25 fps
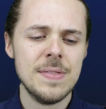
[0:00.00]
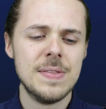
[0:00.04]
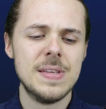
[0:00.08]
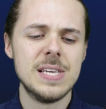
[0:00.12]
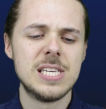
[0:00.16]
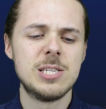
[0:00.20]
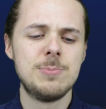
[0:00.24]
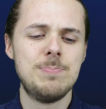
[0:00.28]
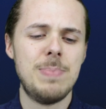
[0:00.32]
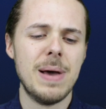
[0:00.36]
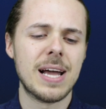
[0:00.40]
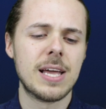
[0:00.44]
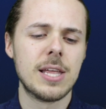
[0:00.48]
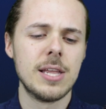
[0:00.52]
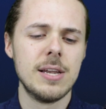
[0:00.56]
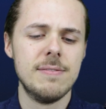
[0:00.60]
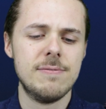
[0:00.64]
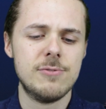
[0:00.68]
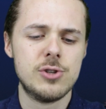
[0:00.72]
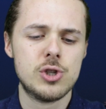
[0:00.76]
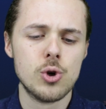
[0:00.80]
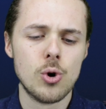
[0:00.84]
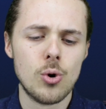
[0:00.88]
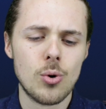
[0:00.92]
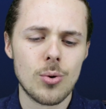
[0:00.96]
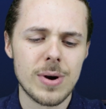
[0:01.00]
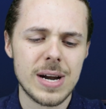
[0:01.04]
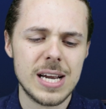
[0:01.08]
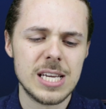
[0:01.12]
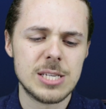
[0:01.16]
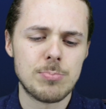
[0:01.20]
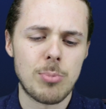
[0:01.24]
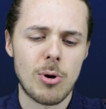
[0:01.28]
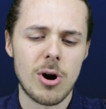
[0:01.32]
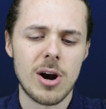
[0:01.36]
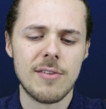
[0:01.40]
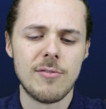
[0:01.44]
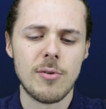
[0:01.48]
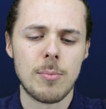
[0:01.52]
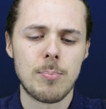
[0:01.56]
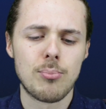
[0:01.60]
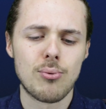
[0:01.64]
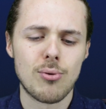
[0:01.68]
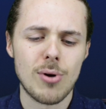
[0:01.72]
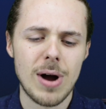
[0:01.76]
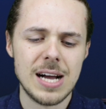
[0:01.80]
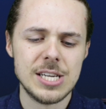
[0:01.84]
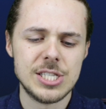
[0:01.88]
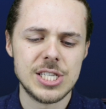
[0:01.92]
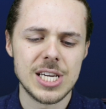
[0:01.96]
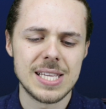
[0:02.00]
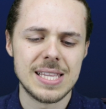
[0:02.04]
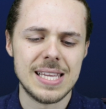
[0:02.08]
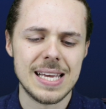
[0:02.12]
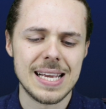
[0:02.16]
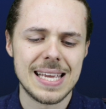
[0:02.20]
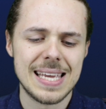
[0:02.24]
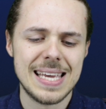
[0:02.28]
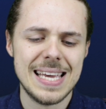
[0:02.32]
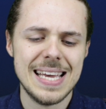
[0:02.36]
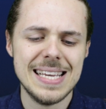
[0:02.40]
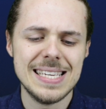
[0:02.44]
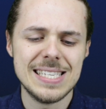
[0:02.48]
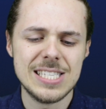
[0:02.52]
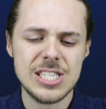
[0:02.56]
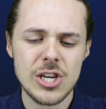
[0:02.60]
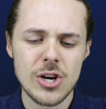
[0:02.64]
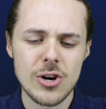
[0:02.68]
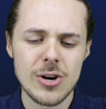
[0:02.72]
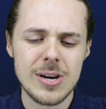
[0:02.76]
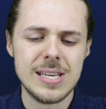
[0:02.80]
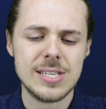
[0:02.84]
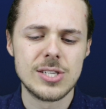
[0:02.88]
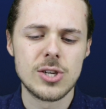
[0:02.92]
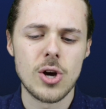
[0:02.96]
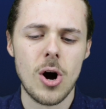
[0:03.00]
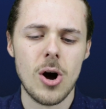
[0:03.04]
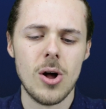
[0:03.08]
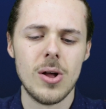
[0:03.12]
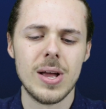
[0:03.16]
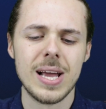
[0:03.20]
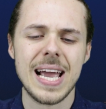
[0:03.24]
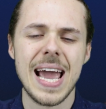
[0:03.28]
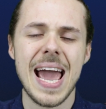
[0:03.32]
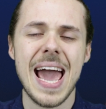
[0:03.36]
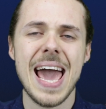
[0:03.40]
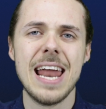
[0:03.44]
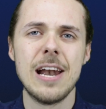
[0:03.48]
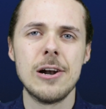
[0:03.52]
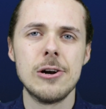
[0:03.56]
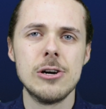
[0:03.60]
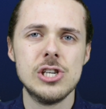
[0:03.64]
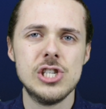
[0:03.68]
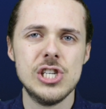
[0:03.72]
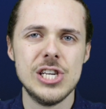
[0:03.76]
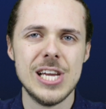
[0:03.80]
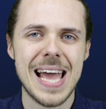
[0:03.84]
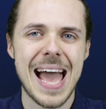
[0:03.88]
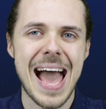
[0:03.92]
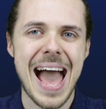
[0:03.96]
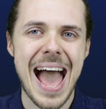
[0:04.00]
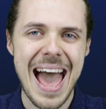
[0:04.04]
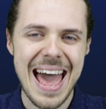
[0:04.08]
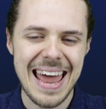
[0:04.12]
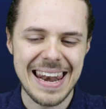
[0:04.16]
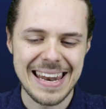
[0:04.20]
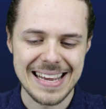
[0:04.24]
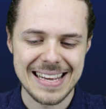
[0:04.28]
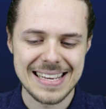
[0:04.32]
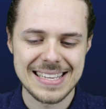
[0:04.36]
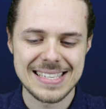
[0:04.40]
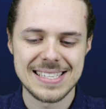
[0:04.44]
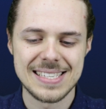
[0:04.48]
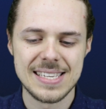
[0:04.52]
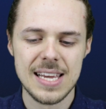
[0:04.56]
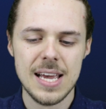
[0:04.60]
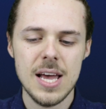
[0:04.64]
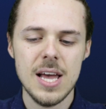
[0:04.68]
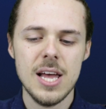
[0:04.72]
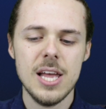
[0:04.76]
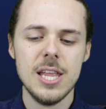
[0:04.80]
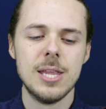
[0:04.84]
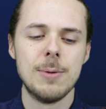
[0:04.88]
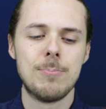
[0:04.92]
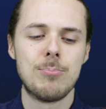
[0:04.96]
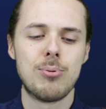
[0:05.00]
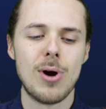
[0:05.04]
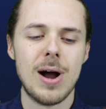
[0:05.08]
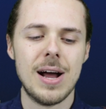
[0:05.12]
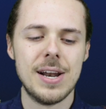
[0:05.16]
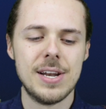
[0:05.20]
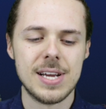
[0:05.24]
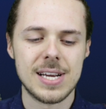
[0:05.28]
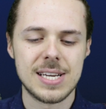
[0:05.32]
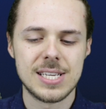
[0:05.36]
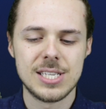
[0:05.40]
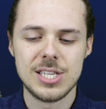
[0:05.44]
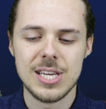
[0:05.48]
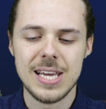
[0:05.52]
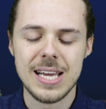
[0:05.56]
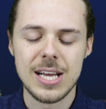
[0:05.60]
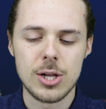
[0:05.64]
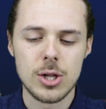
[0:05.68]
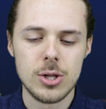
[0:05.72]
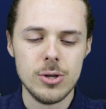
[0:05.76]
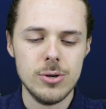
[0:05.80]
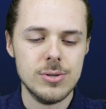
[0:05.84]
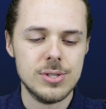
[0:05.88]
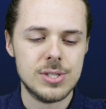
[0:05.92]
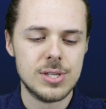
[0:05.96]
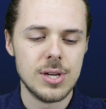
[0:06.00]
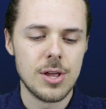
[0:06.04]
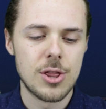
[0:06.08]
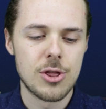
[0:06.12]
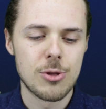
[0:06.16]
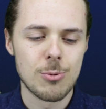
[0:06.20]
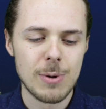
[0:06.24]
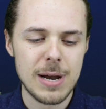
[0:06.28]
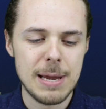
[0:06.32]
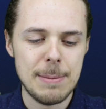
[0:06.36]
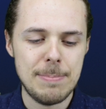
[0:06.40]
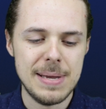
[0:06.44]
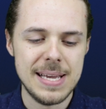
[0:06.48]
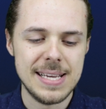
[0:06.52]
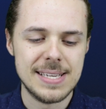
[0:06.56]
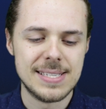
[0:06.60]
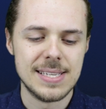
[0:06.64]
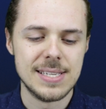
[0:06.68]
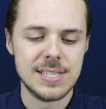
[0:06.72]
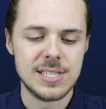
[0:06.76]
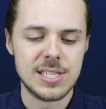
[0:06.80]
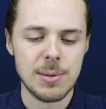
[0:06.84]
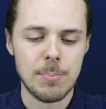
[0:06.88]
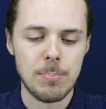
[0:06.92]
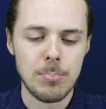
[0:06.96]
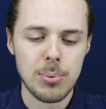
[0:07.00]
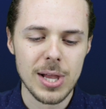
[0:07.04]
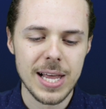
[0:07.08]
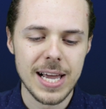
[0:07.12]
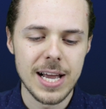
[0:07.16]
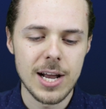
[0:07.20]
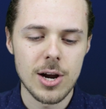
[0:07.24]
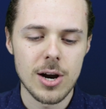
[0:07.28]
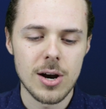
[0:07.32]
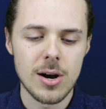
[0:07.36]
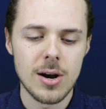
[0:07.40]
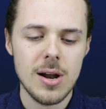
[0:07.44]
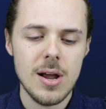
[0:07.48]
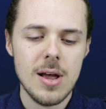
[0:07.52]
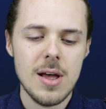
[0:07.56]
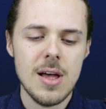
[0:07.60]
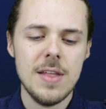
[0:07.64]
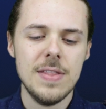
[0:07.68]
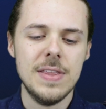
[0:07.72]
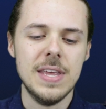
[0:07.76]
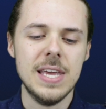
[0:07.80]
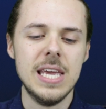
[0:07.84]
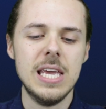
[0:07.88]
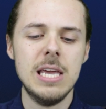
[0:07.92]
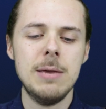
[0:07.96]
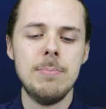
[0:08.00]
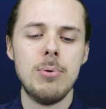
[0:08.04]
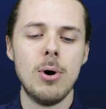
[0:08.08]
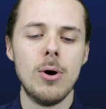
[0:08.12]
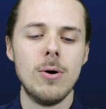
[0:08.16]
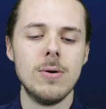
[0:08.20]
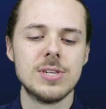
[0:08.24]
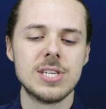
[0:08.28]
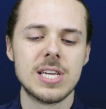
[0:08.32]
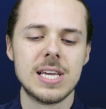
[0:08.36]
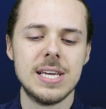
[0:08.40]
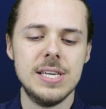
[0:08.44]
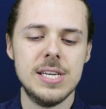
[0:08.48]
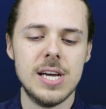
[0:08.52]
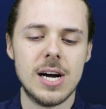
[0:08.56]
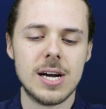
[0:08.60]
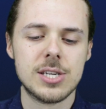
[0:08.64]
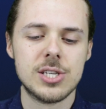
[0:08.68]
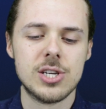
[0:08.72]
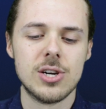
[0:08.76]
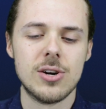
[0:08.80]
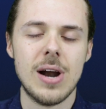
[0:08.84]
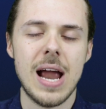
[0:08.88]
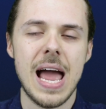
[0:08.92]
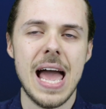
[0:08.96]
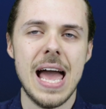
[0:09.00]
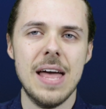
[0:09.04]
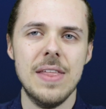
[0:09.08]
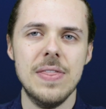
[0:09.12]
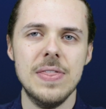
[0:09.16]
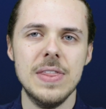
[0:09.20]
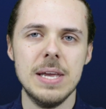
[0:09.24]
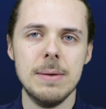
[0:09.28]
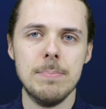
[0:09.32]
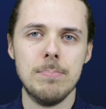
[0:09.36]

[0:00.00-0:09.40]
This speculative jewelry is part of a project that Kizhner is calling Energy Addicts. The project includes three pieces: the blinker, the e-pulse conductor, and